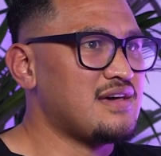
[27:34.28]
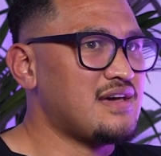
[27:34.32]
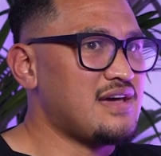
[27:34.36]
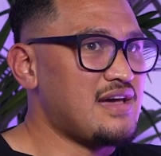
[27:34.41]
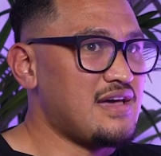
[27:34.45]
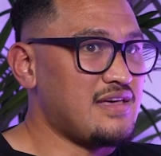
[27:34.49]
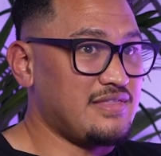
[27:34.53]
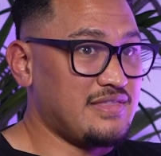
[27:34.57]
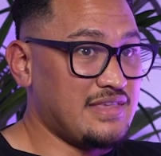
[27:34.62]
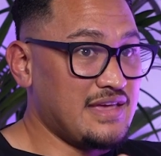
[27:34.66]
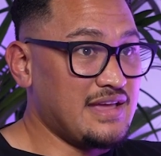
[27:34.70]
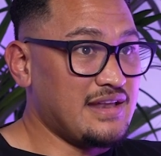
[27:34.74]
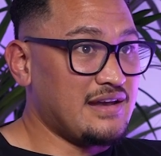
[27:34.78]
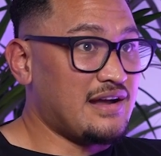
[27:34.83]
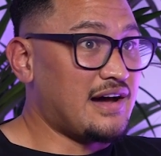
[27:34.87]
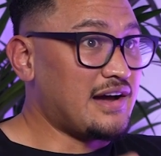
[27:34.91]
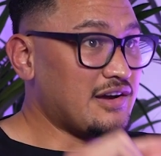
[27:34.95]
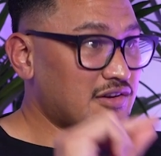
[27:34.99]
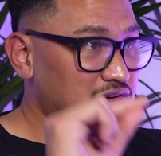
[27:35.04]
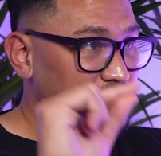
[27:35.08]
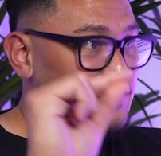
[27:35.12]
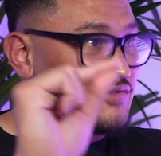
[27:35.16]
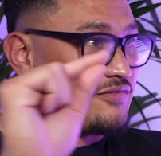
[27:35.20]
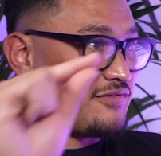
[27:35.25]
and then I
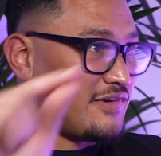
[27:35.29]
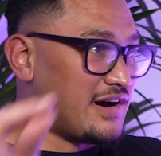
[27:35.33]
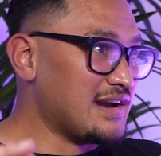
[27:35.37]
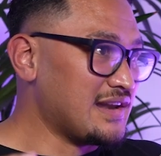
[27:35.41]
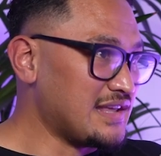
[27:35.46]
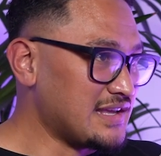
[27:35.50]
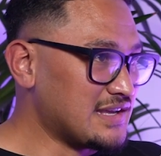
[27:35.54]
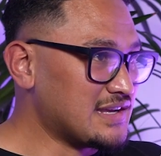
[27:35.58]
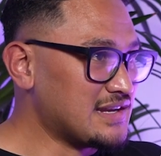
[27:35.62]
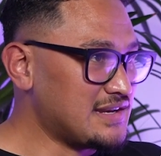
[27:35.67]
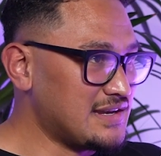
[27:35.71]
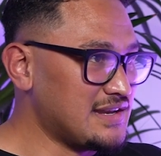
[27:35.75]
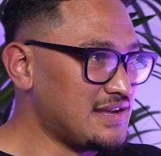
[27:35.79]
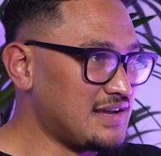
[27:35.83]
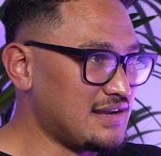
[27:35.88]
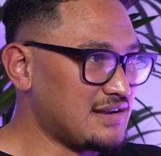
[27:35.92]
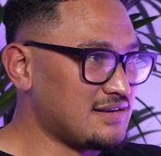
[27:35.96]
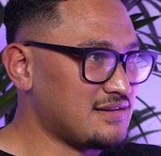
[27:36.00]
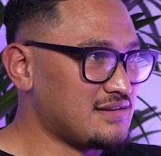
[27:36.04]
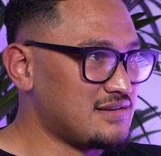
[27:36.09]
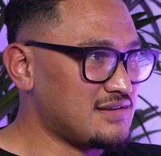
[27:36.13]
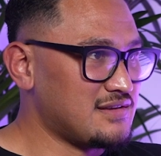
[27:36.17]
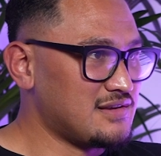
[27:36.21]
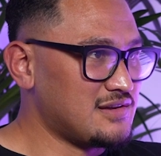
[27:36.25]
could finally
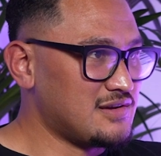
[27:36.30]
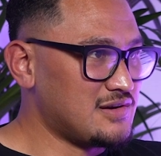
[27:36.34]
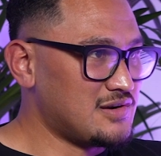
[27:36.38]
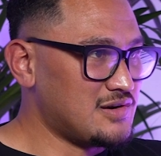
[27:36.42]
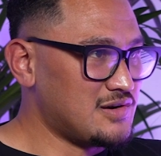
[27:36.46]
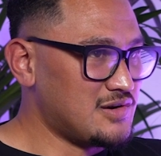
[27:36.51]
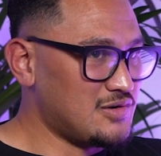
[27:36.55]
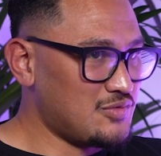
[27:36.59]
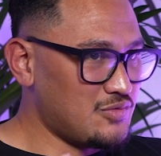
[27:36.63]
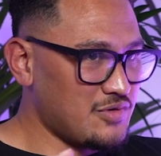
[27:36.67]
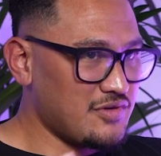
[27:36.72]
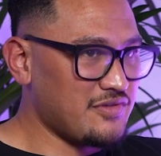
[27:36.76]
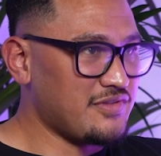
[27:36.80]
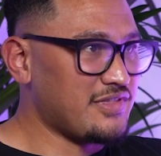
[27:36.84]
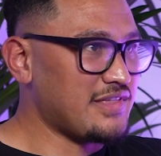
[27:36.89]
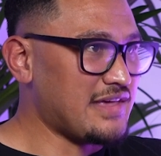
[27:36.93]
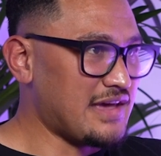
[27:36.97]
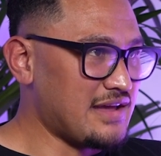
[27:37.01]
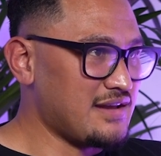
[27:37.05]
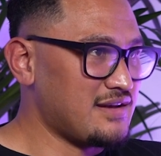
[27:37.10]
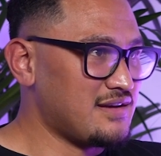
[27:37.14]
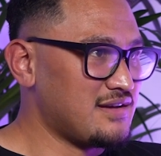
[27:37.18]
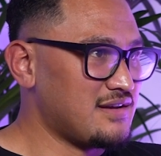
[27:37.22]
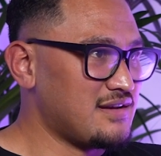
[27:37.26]
connect with
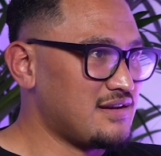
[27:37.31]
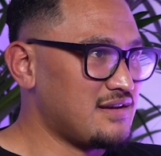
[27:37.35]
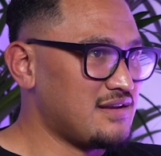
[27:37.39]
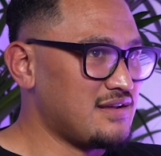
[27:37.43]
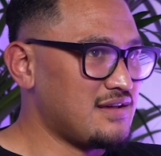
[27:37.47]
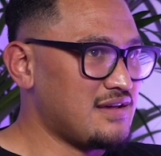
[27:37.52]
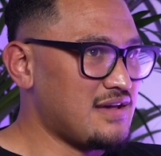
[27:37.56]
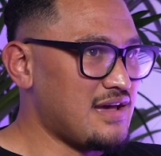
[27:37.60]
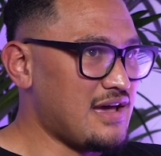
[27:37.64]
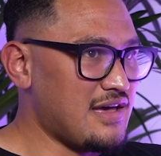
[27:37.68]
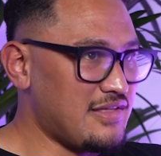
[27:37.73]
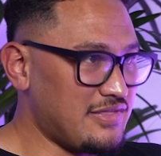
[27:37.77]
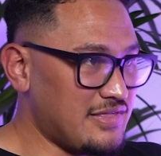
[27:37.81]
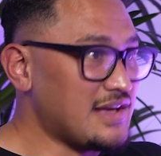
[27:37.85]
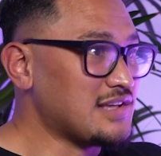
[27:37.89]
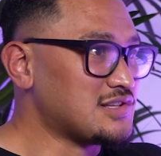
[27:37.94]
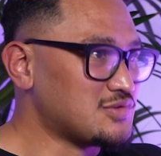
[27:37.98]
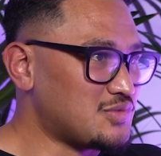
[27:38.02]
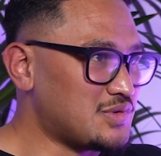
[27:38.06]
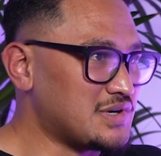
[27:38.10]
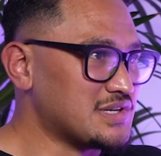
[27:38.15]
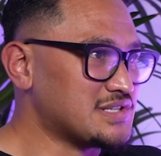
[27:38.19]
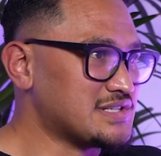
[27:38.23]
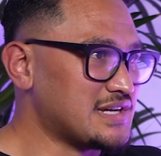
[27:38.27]
that, and
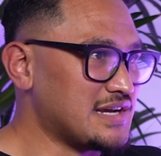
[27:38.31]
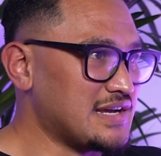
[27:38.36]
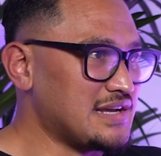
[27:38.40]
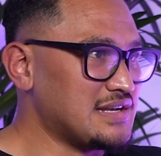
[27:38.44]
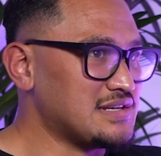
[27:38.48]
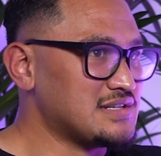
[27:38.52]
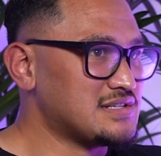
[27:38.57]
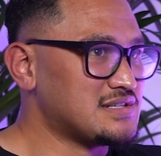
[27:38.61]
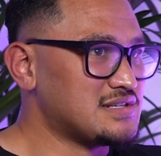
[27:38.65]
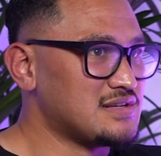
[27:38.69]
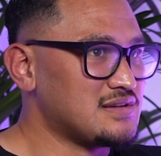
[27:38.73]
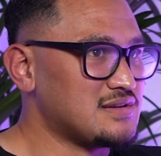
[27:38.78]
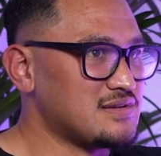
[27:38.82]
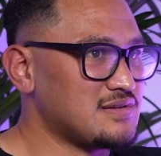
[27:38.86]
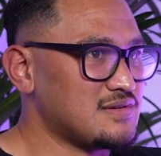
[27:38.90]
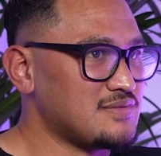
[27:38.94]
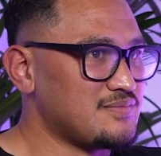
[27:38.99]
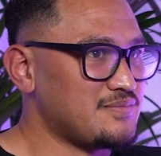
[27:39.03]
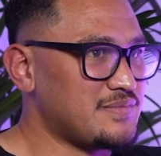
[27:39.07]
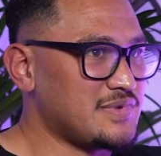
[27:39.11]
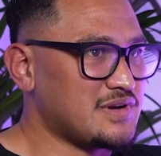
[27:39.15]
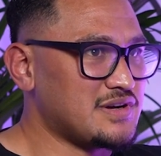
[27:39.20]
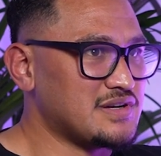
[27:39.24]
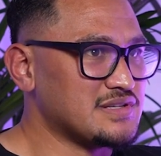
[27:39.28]
that's what changed.
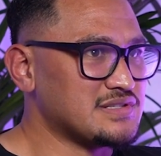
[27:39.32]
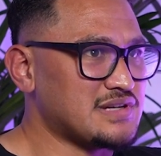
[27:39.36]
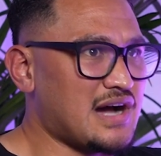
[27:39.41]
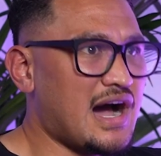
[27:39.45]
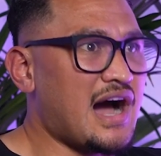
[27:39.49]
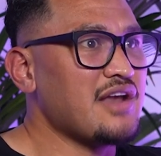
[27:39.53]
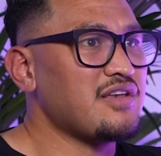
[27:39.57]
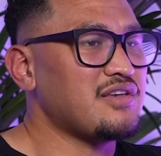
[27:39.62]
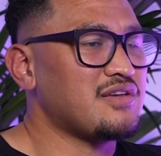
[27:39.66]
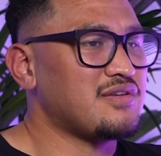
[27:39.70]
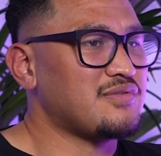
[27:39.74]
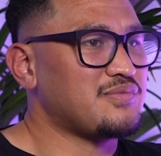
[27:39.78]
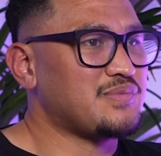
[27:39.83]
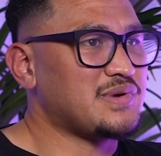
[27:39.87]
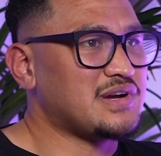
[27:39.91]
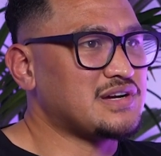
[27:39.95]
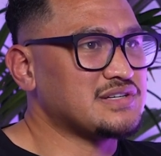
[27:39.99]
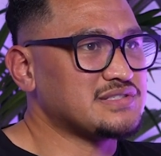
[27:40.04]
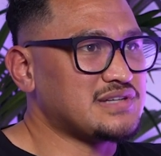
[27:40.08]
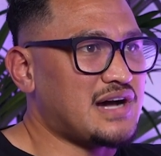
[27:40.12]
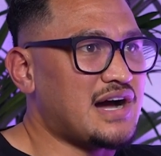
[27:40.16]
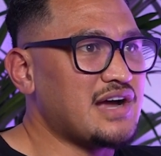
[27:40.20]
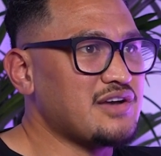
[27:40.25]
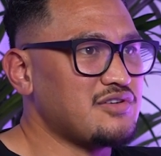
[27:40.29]
Because
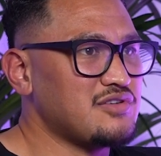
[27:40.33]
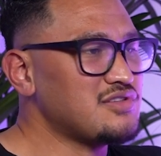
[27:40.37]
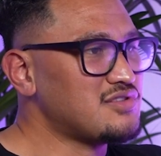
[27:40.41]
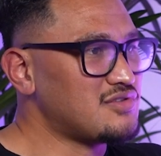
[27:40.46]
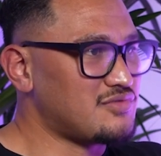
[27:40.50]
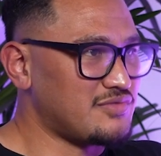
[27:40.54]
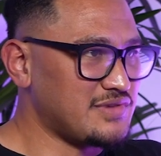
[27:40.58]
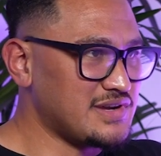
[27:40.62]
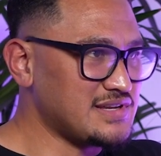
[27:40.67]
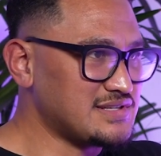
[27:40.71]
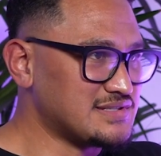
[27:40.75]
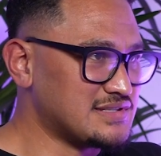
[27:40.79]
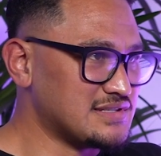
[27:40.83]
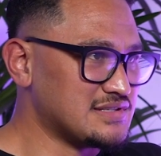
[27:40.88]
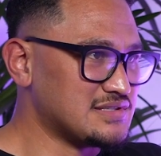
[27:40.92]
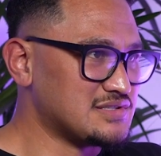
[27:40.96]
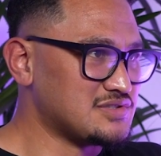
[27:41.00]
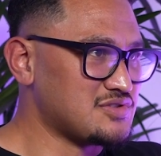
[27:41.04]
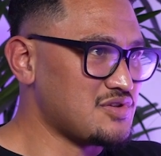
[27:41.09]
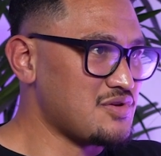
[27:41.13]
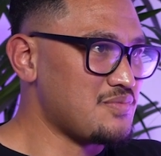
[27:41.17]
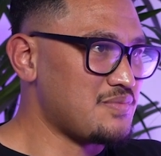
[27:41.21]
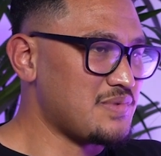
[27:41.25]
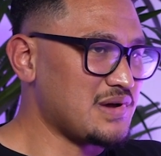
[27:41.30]
I knew the reasons
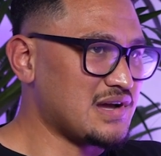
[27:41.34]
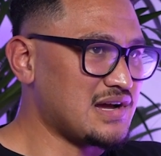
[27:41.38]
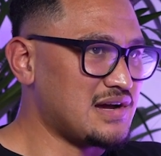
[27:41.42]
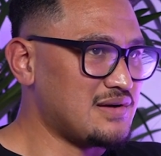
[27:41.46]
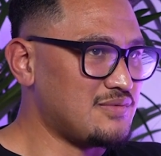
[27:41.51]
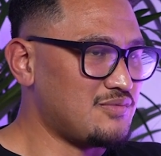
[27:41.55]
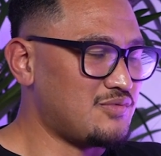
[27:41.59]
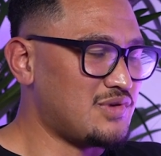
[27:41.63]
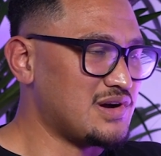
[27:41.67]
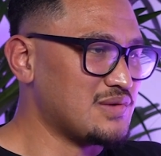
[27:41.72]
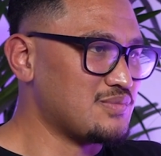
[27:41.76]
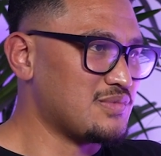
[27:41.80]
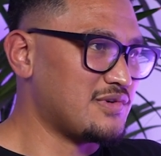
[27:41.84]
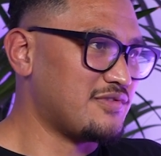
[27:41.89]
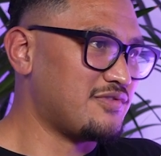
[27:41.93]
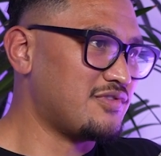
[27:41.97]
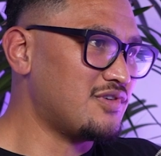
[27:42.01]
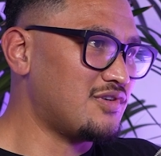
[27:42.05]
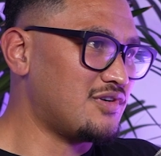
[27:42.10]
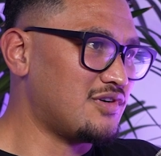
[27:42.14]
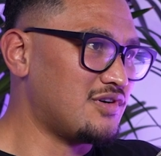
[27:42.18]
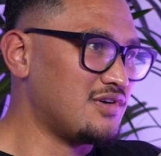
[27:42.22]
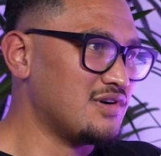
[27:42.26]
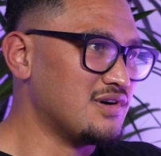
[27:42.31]
to become one
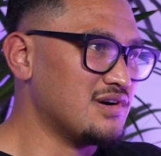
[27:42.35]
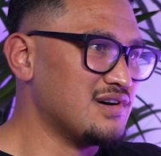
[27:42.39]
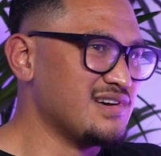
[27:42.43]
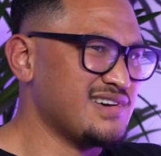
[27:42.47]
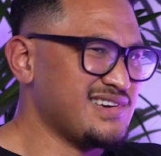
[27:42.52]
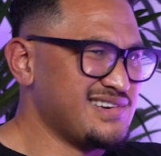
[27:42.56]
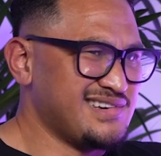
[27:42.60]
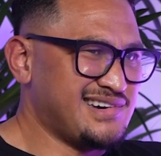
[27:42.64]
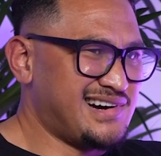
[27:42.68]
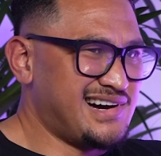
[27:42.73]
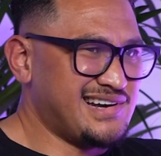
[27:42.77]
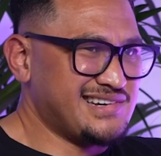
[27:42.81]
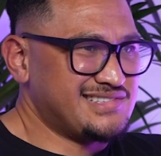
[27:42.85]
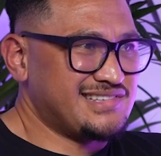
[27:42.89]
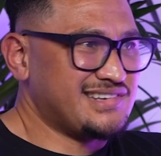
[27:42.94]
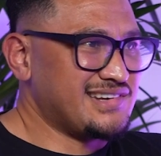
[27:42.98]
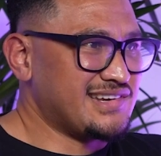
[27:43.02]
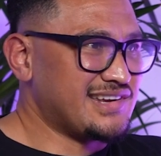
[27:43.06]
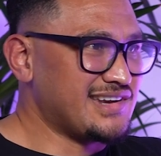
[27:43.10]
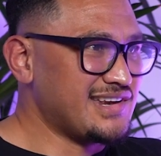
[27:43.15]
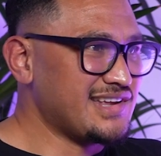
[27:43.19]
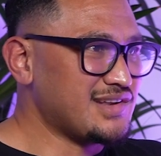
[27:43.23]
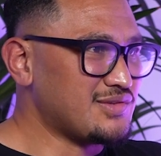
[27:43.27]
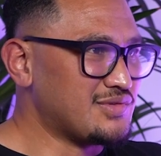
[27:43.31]
before, I just
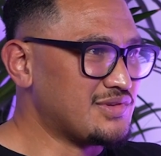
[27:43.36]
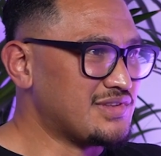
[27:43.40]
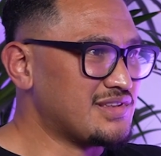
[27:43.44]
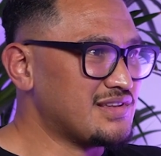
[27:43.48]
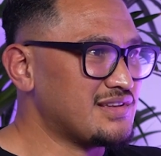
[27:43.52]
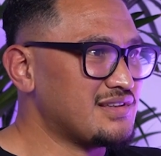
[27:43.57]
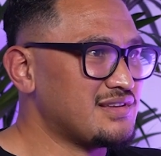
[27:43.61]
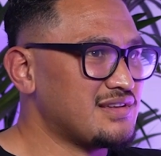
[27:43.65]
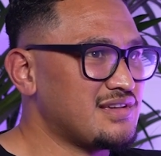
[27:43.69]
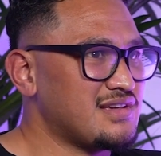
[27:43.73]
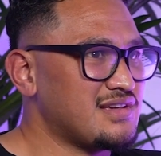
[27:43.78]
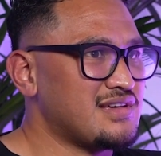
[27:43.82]
didn't connect with it.